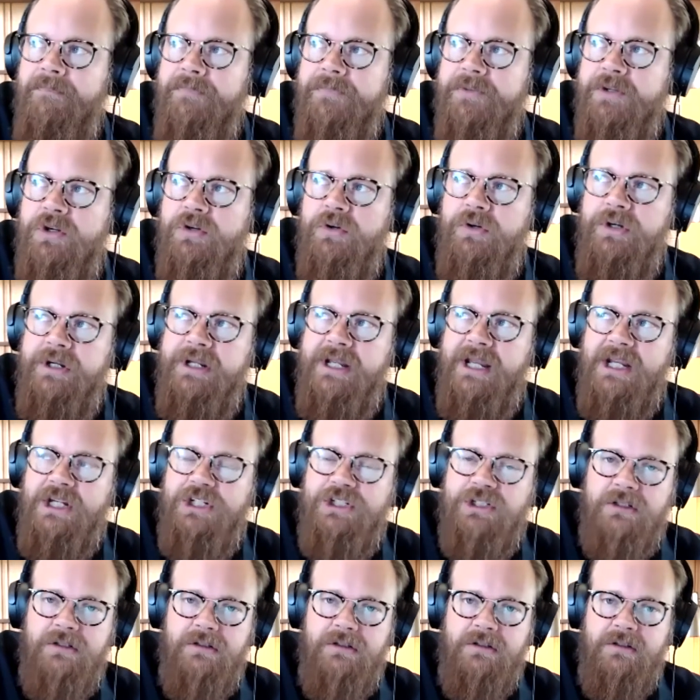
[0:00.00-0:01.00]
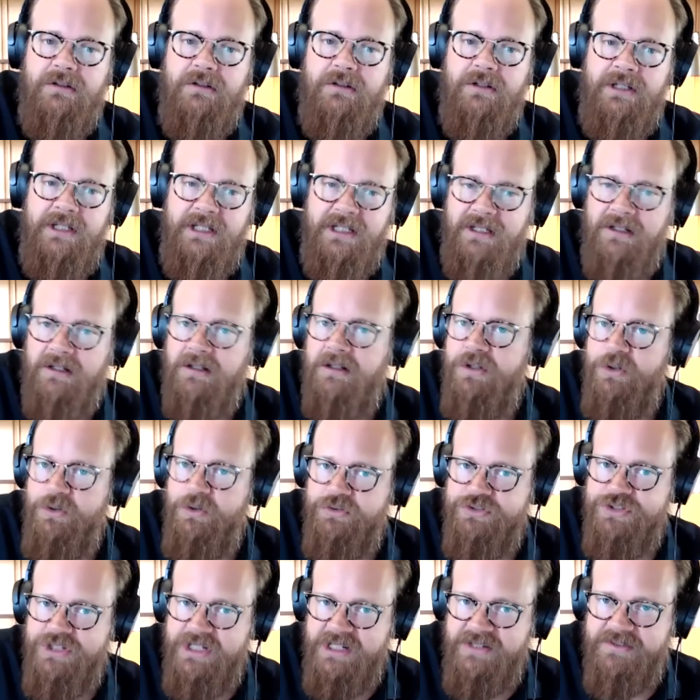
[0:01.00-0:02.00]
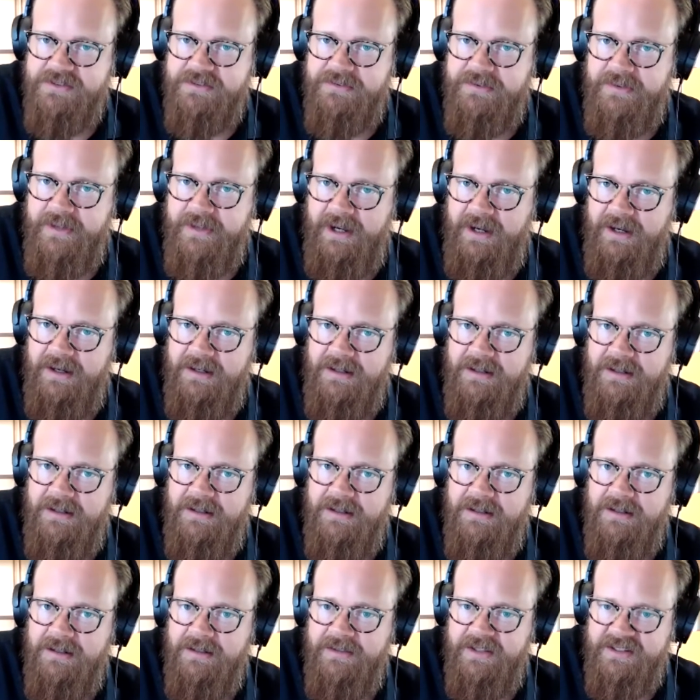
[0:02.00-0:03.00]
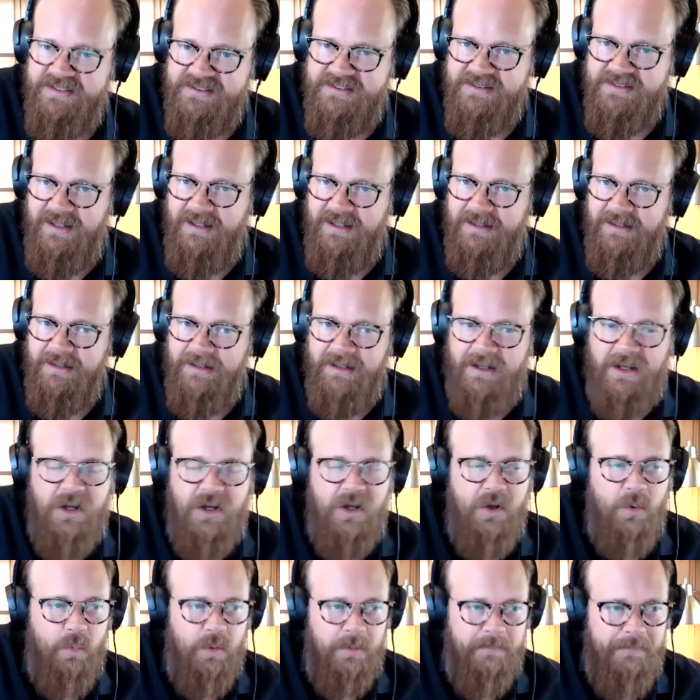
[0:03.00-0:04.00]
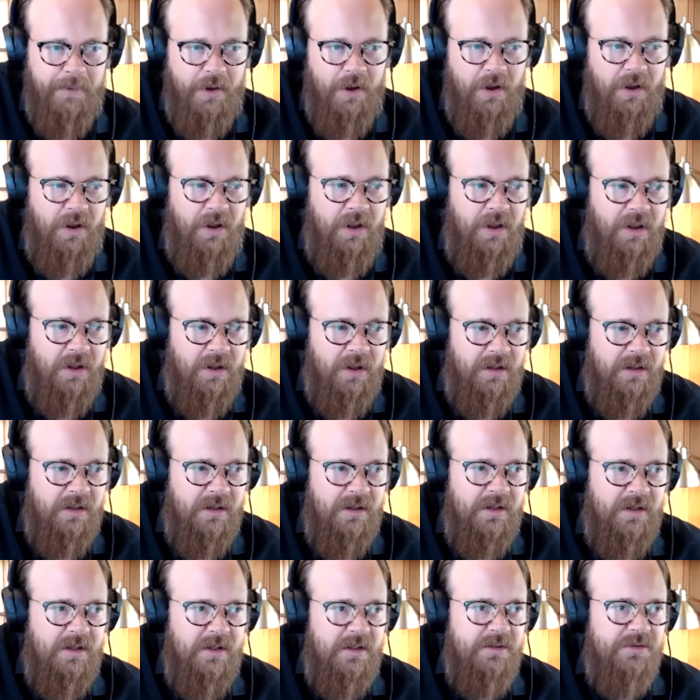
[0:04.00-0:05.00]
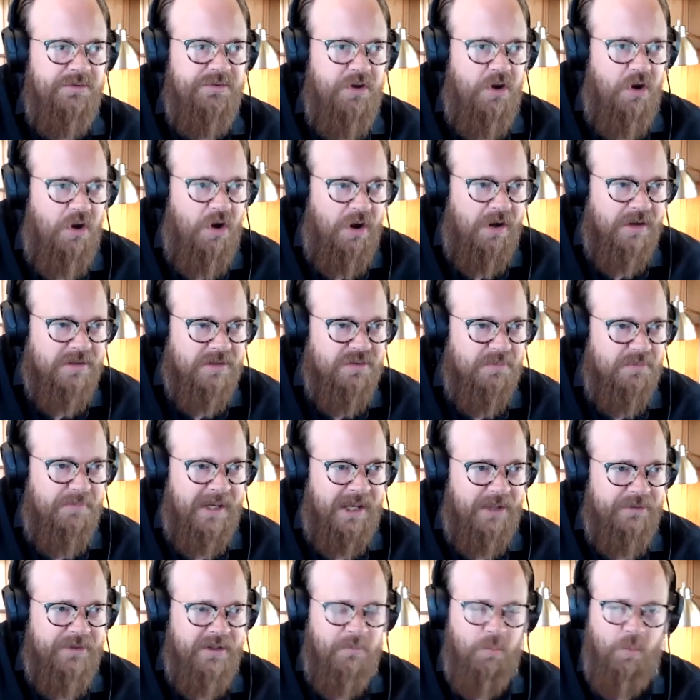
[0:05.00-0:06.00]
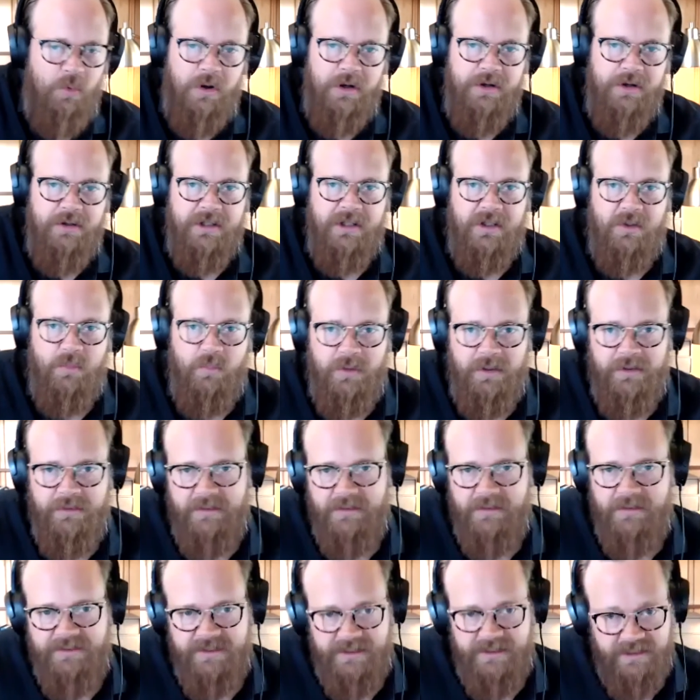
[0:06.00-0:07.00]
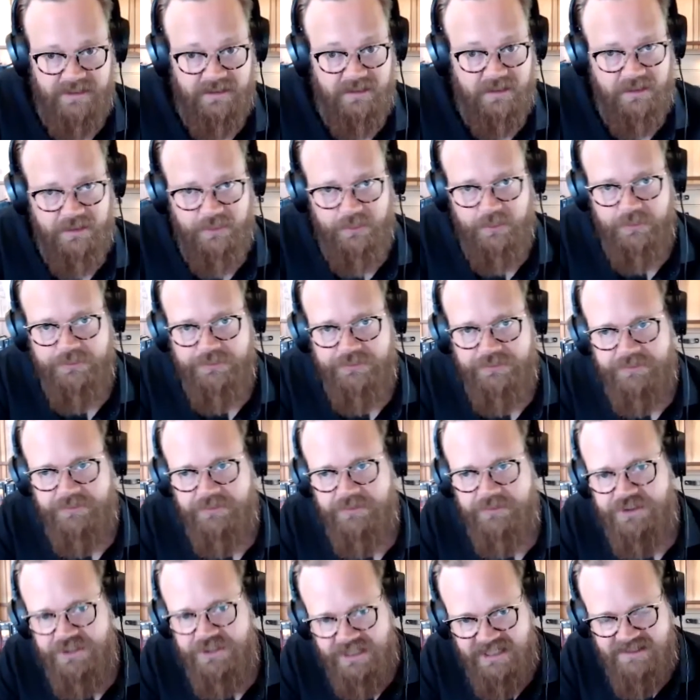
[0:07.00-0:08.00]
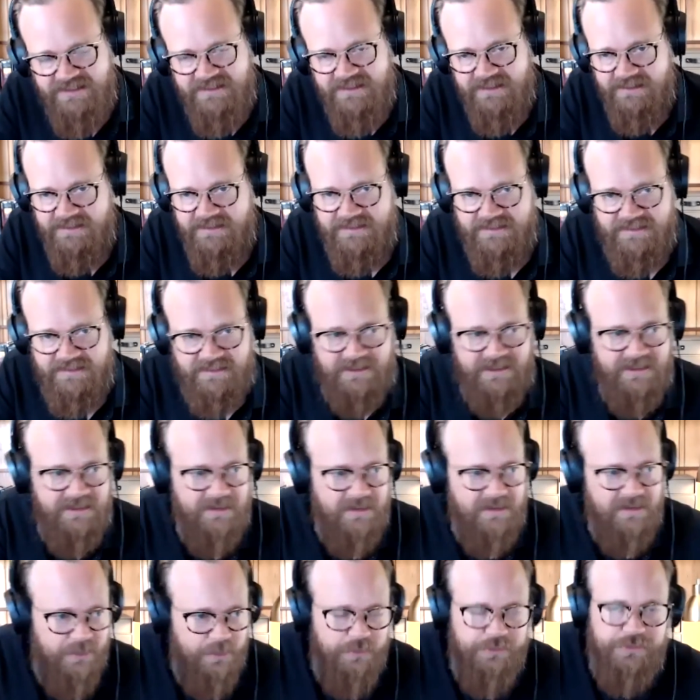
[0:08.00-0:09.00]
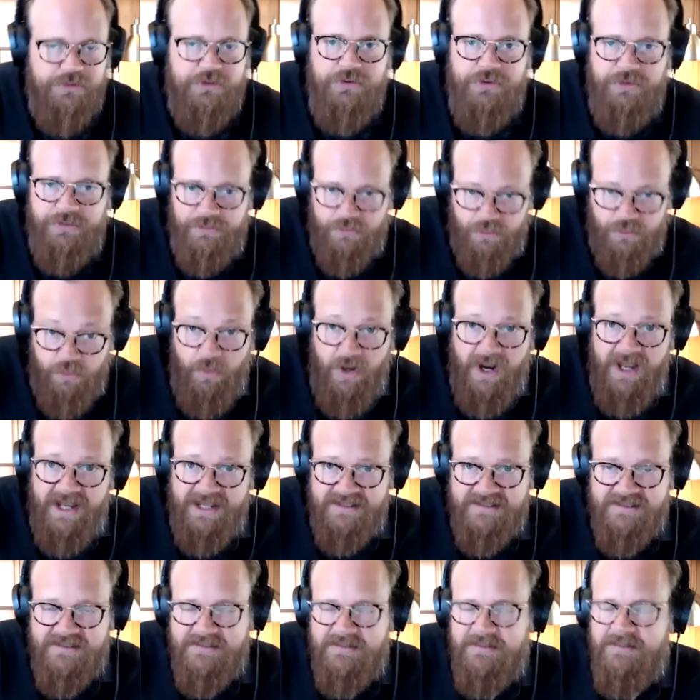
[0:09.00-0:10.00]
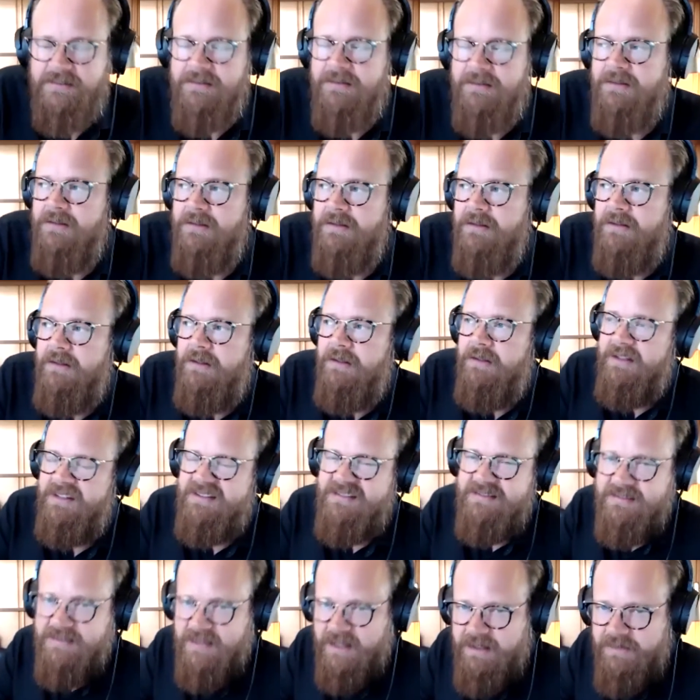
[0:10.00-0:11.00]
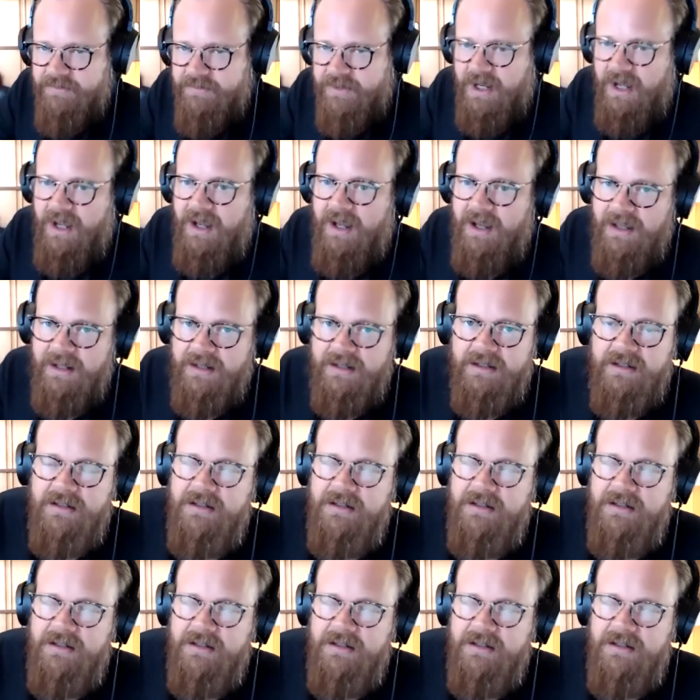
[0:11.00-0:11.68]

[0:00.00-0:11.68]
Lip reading: creation, he includes Jesus there, the Son. When Paul talks about them wandering in the wilderness, he includes Jesus, he includes Christ, the Son of God,